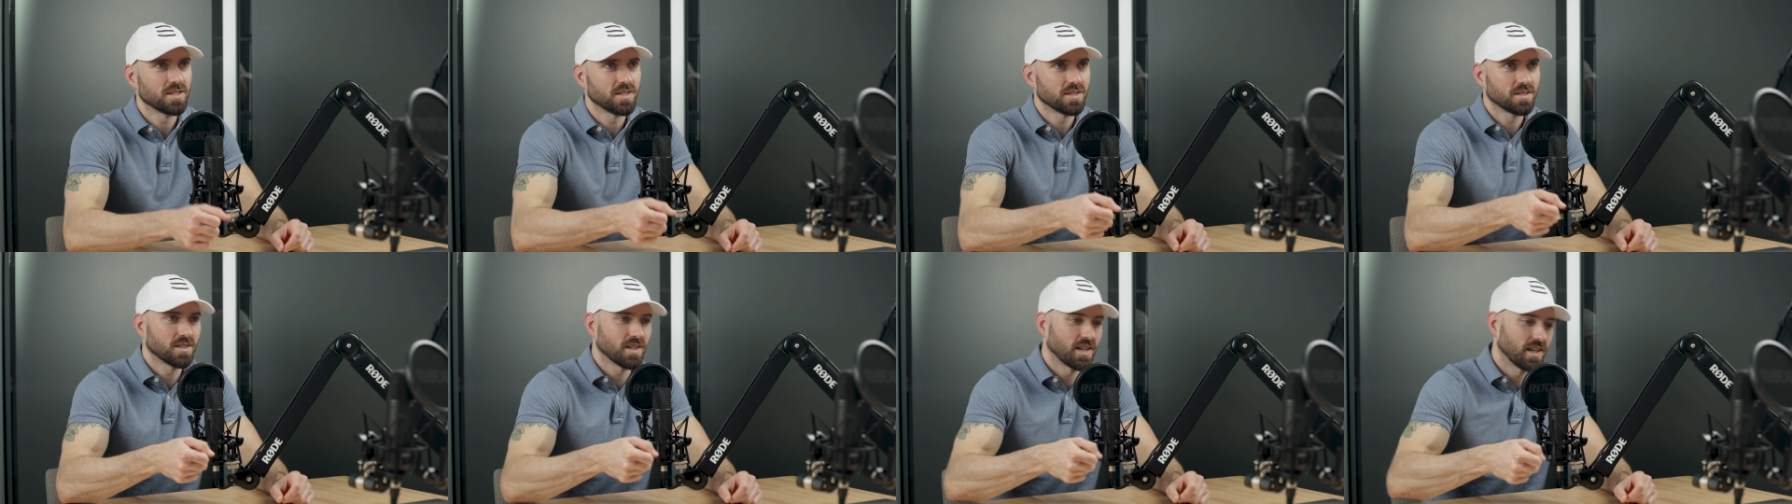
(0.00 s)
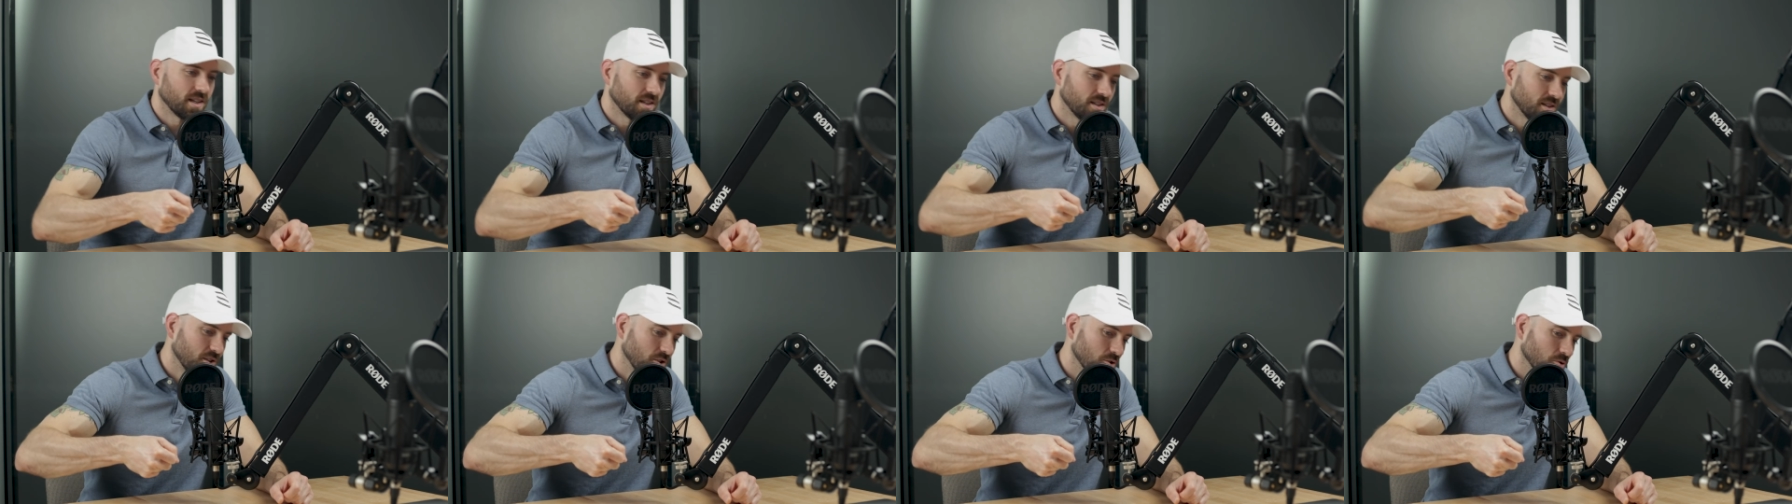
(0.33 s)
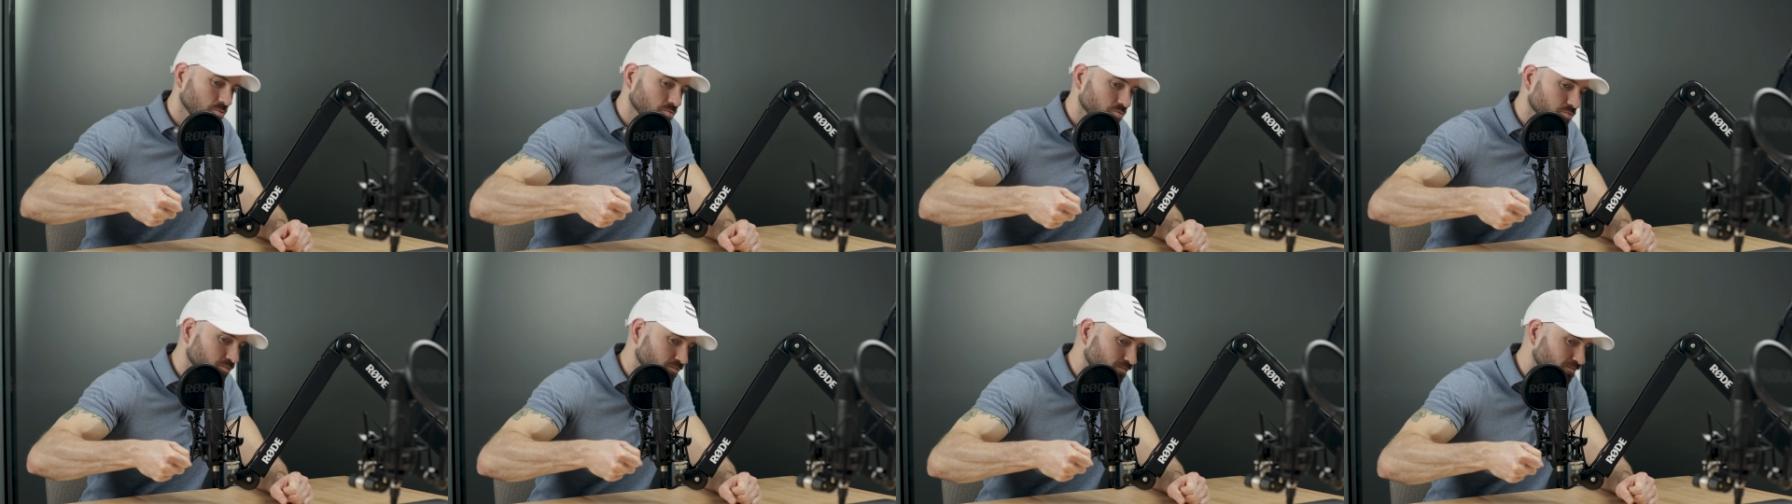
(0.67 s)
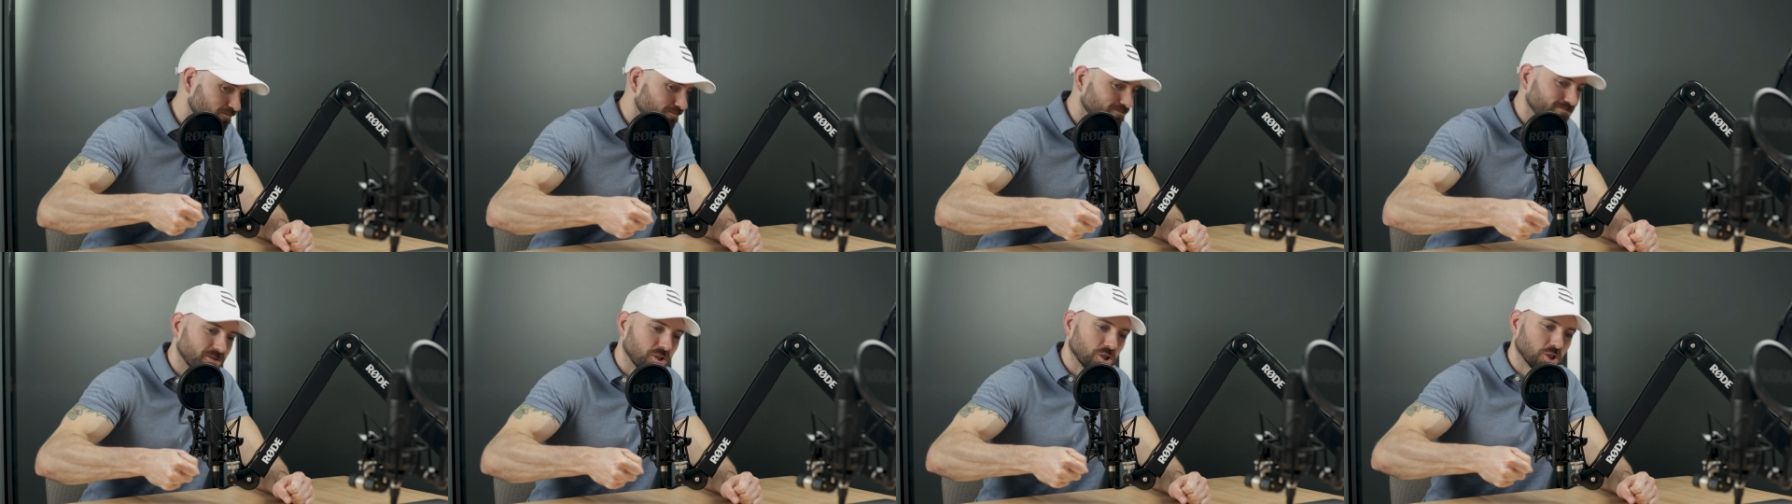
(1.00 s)
Is this like you're
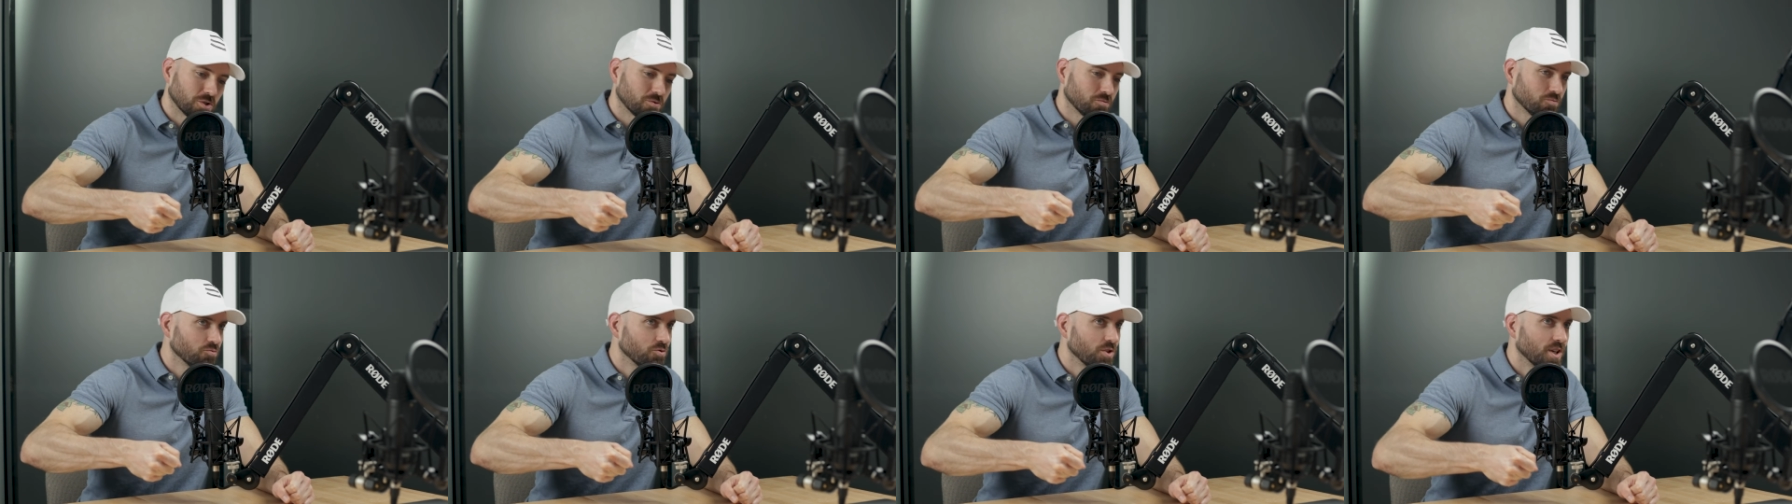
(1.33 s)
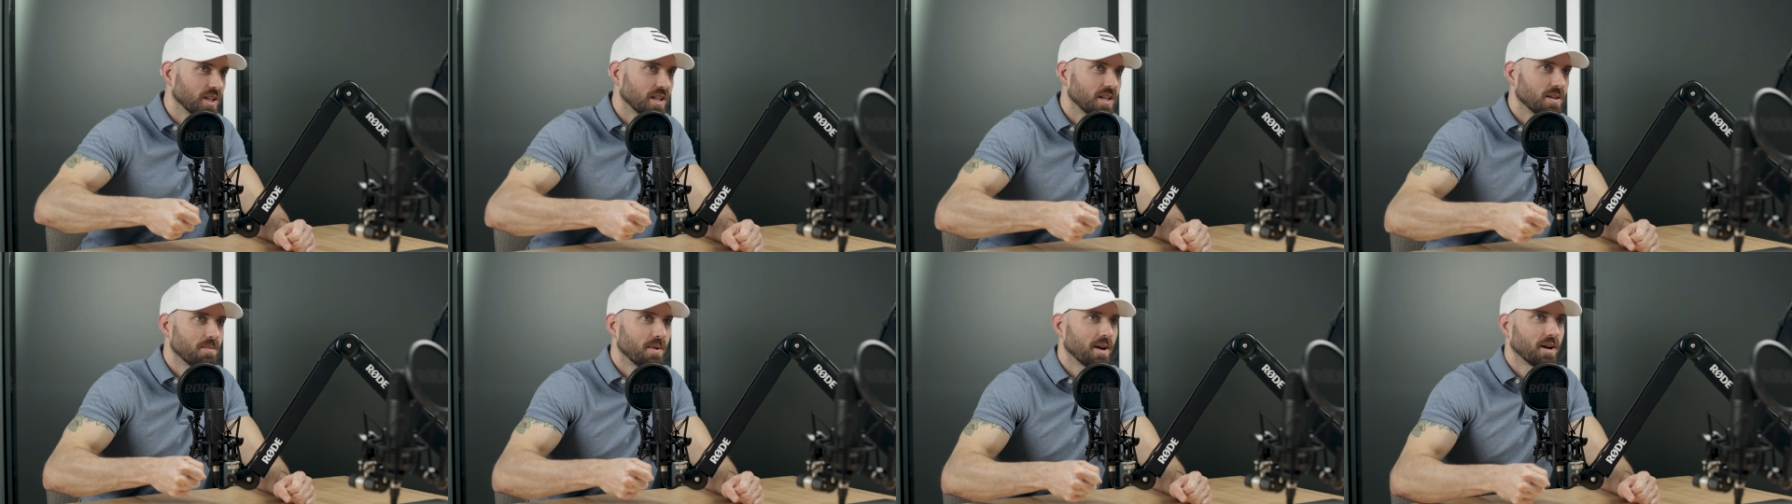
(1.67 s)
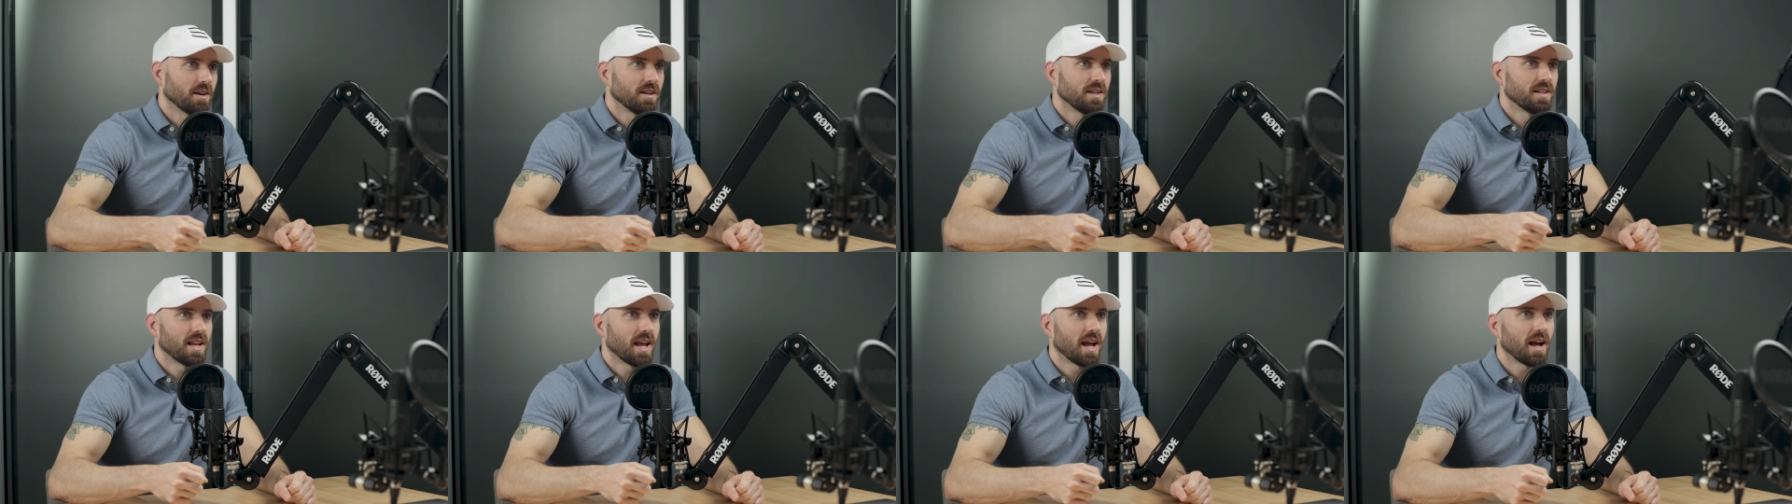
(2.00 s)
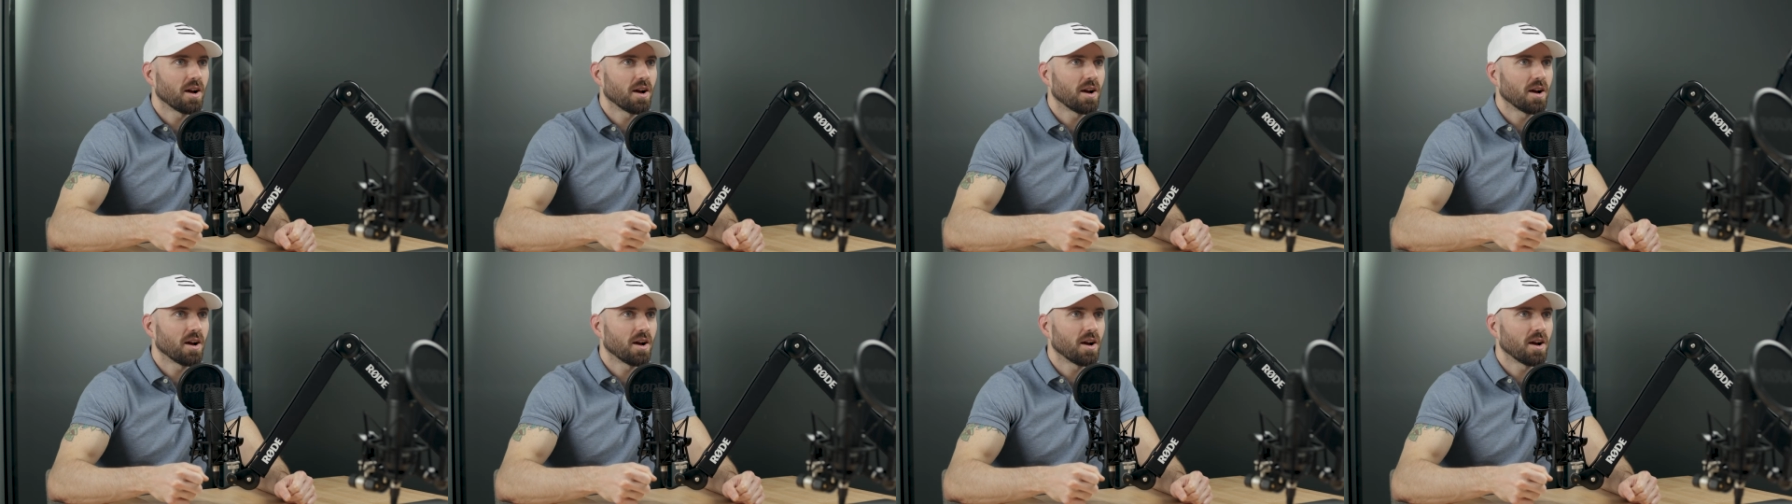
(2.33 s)
just really bearing